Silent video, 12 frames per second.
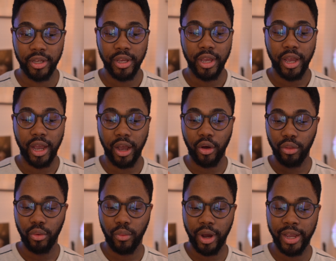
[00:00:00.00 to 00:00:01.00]

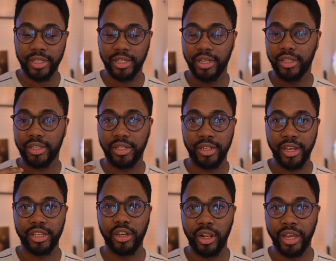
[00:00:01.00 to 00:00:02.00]
Otherwise, it's DHL
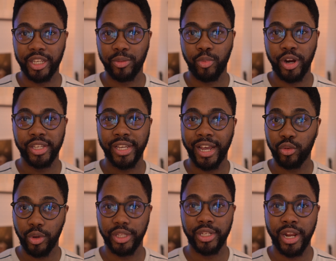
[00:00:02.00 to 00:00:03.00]
Express at
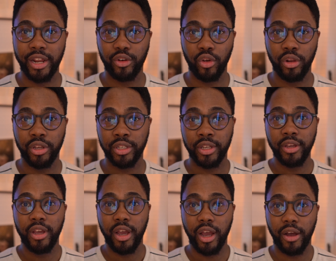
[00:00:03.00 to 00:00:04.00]
$29
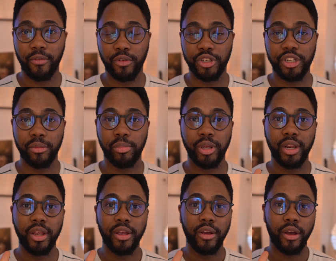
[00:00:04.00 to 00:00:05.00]
for shipping.
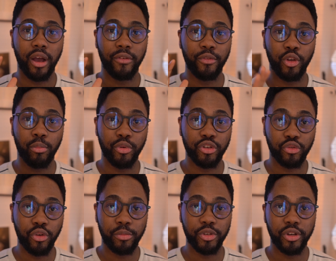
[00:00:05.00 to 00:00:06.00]
For your
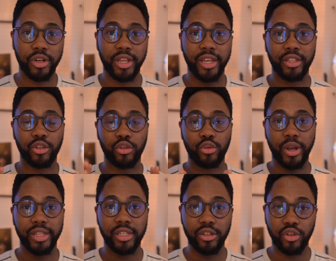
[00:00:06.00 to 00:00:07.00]
prescription, it's
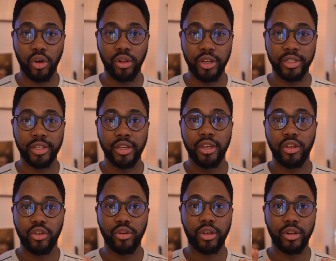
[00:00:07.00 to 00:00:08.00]
$20. You
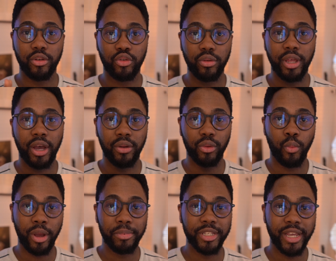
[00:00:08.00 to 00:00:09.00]
can do that on the
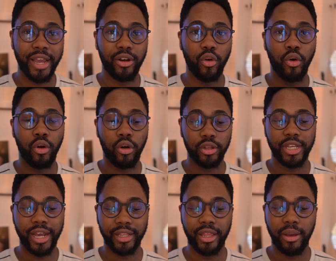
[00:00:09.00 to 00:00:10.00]
website or contact
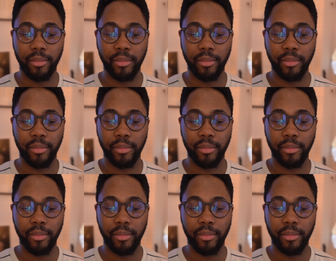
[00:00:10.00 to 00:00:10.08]
them